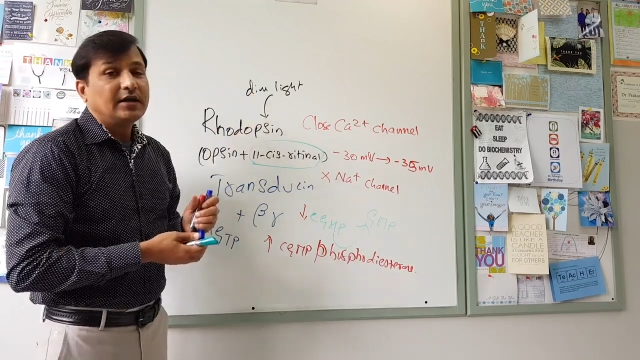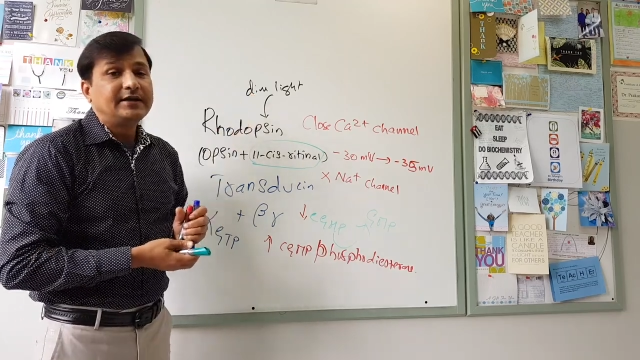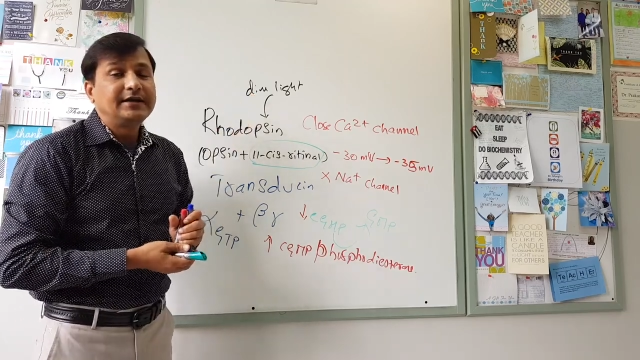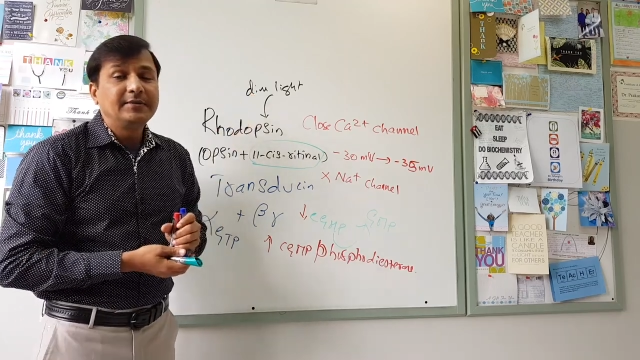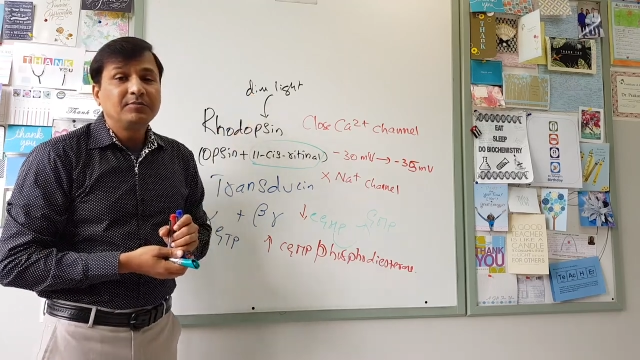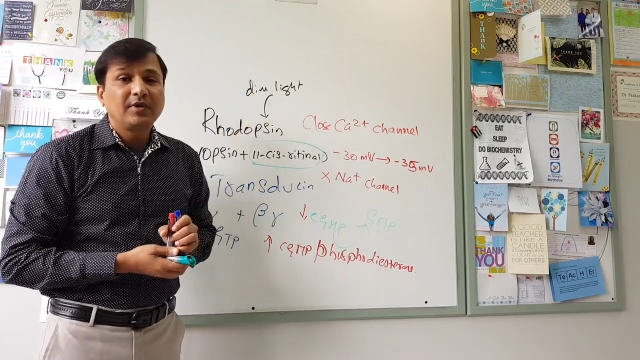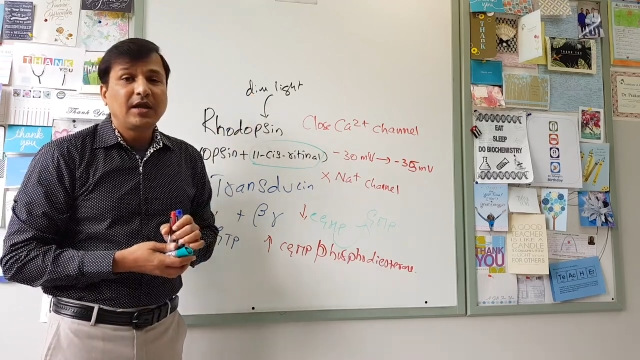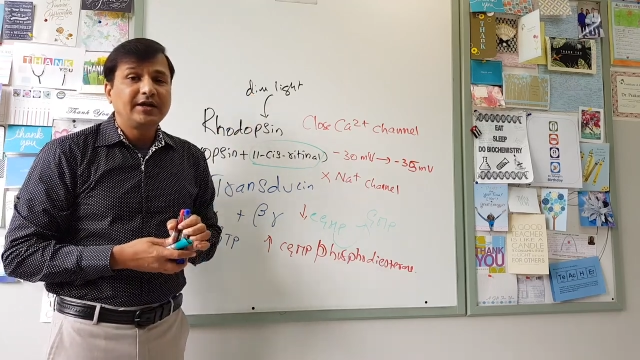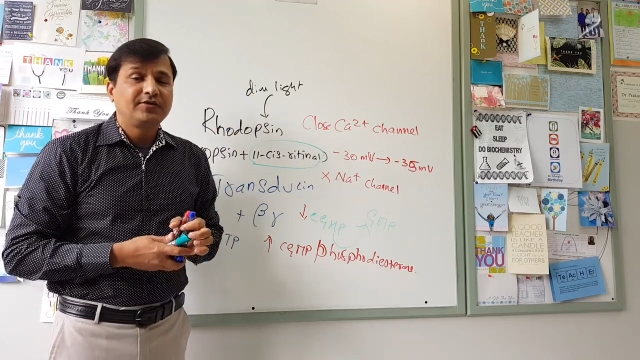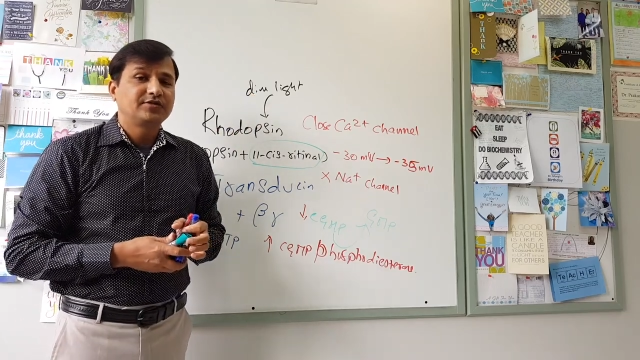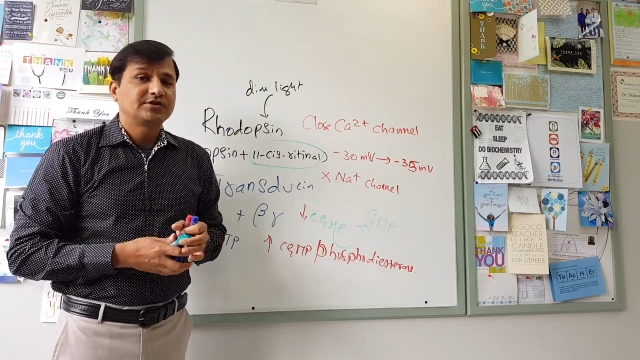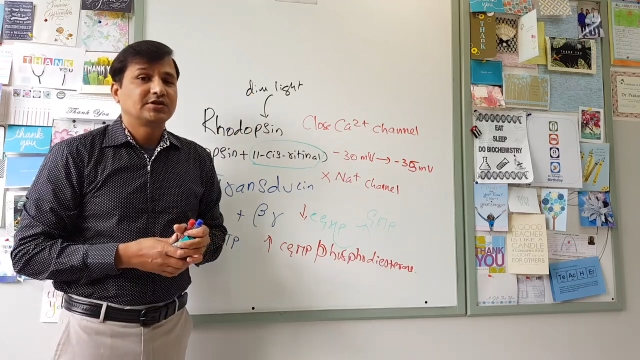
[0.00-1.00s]
dim
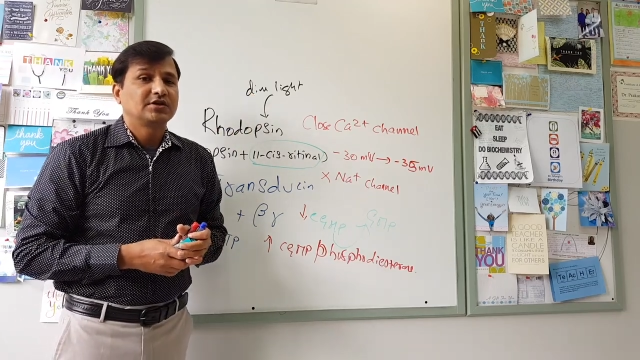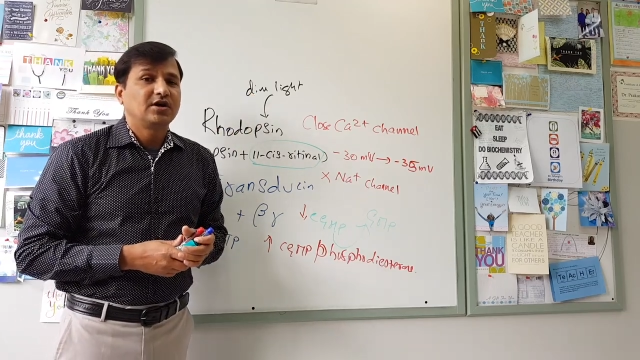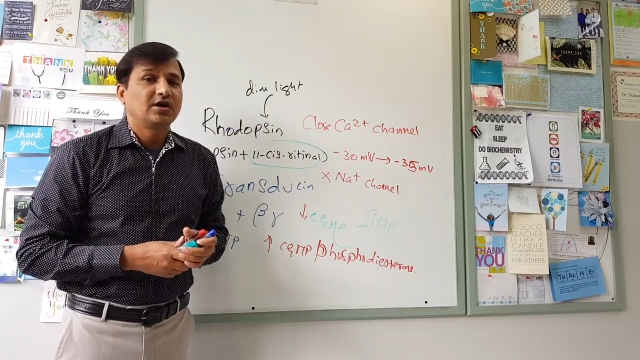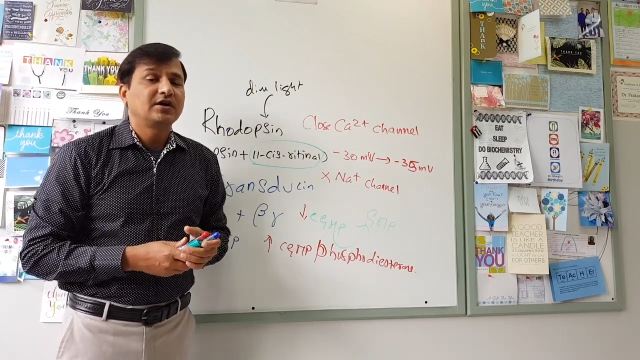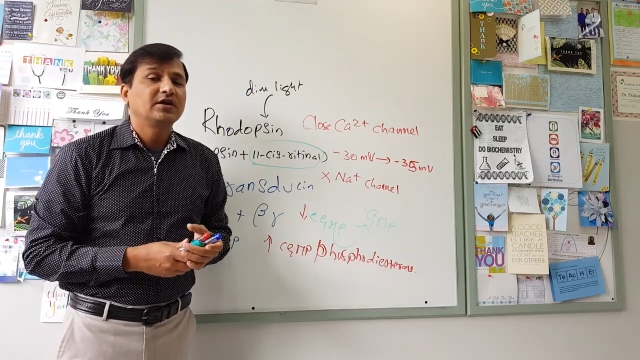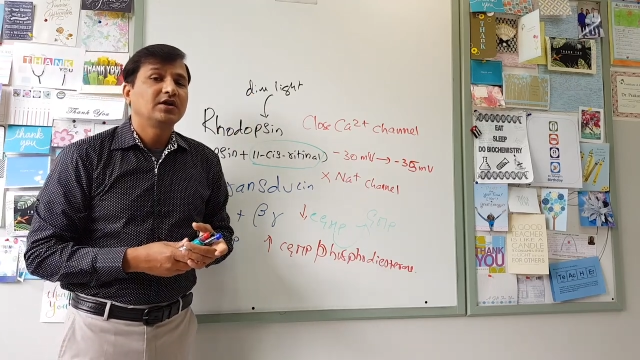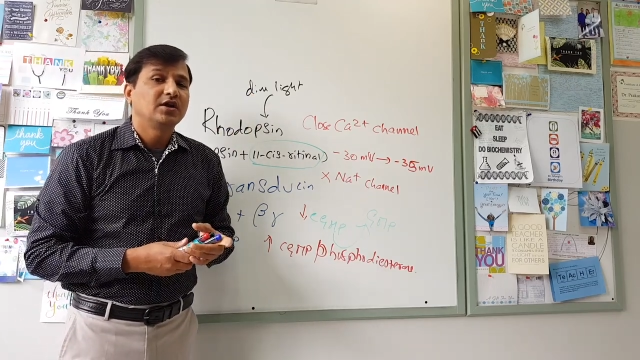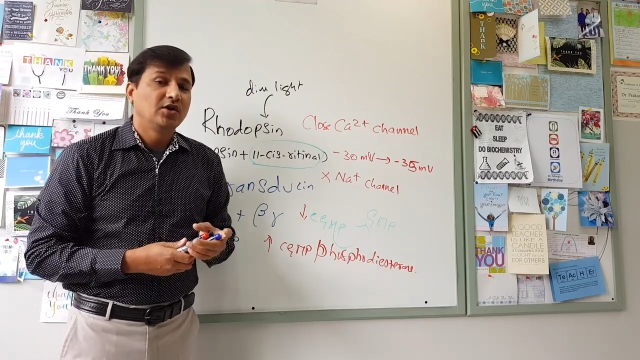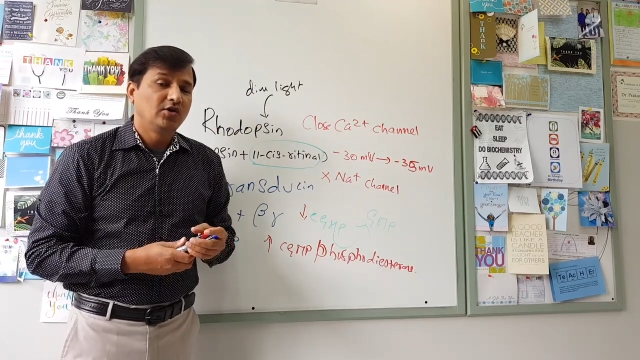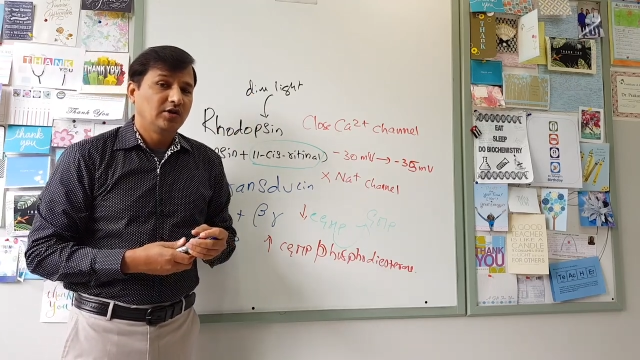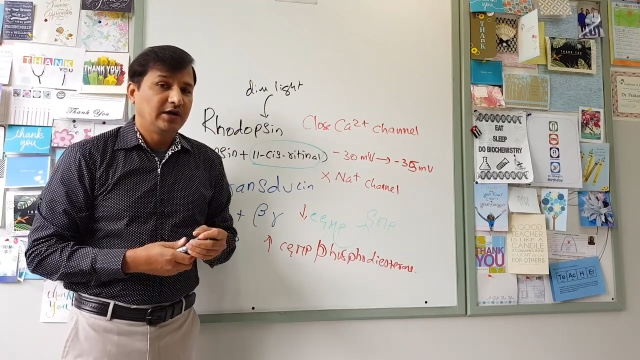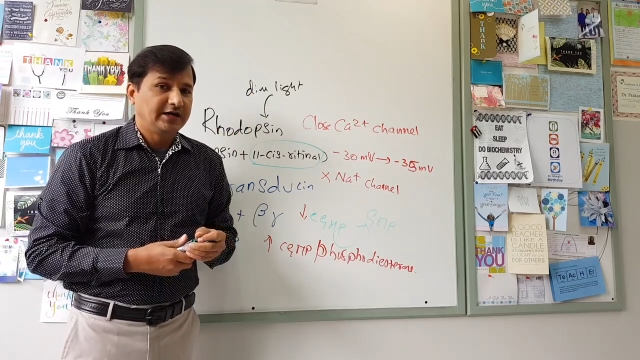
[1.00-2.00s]
light vision or
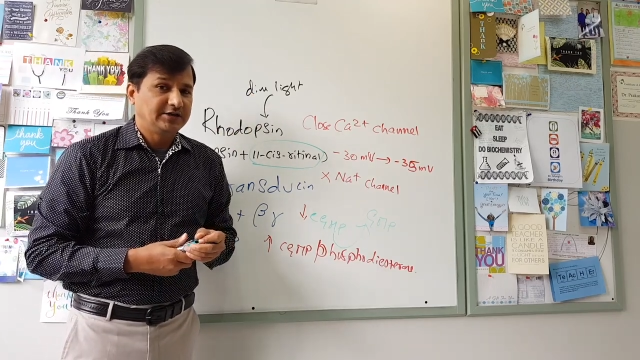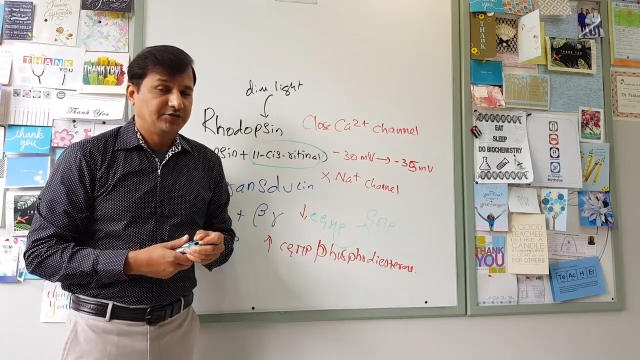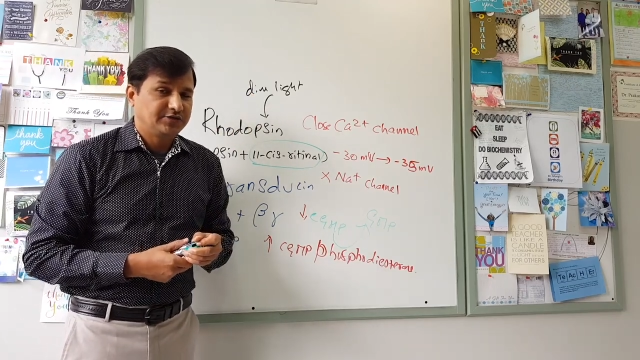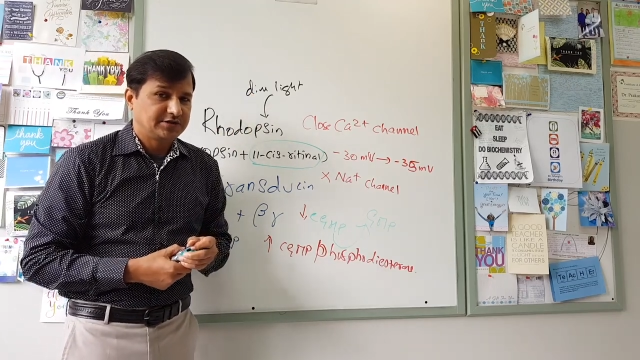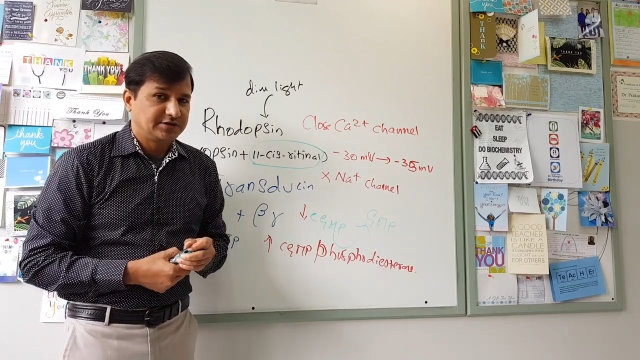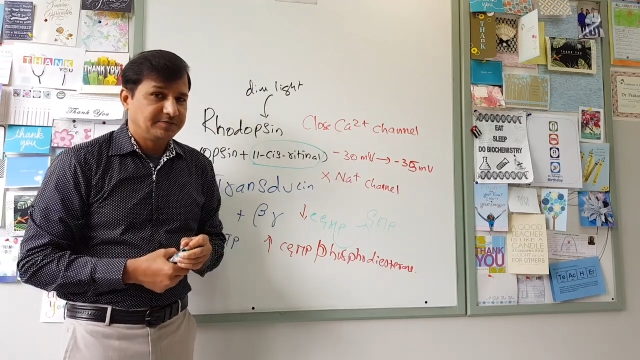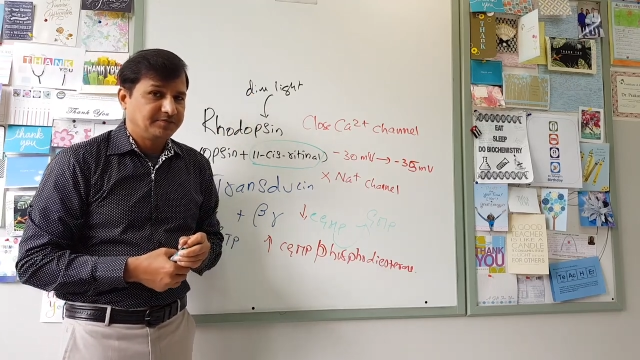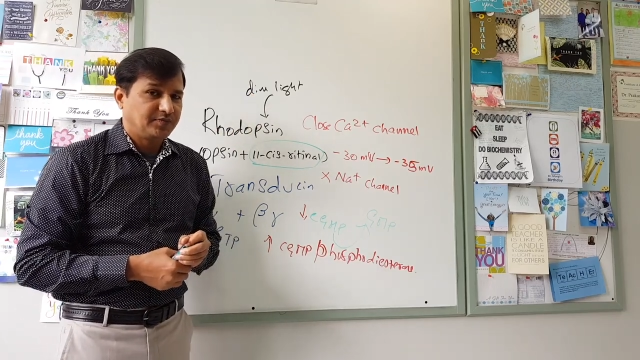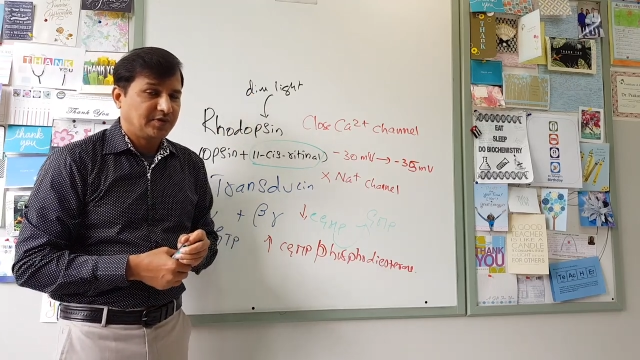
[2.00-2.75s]
low light vision.